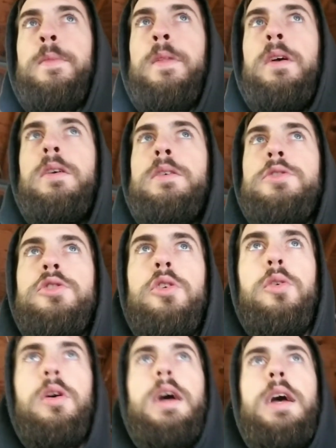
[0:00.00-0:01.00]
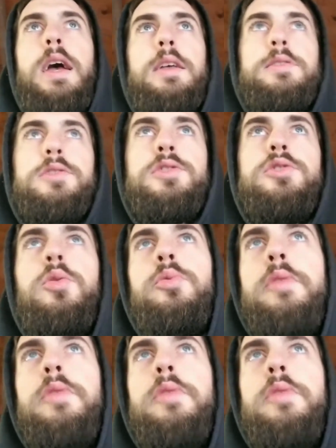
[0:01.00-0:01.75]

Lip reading: So I had sold that